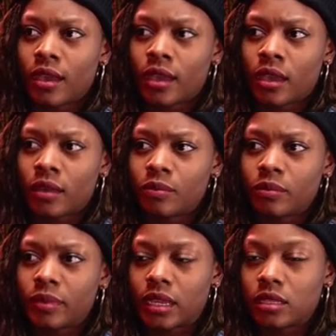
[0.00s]
Um,
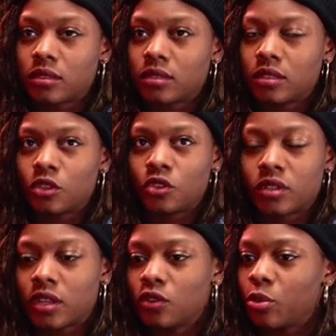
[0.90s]
because you
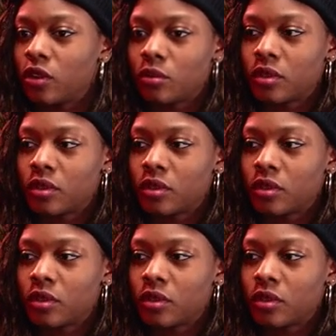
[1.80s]
just get to a point of